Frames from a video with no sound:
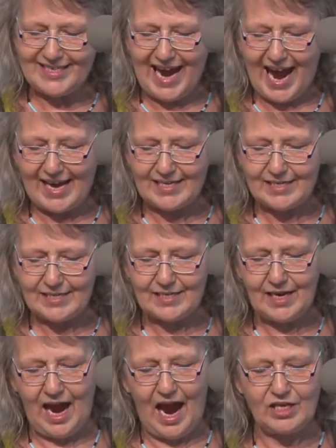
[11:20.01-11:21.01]

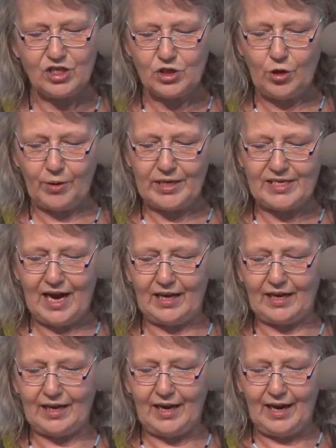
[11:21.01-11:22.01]
dance, and
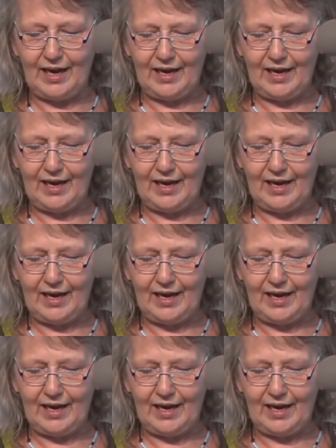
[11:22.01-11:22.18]
storytelling.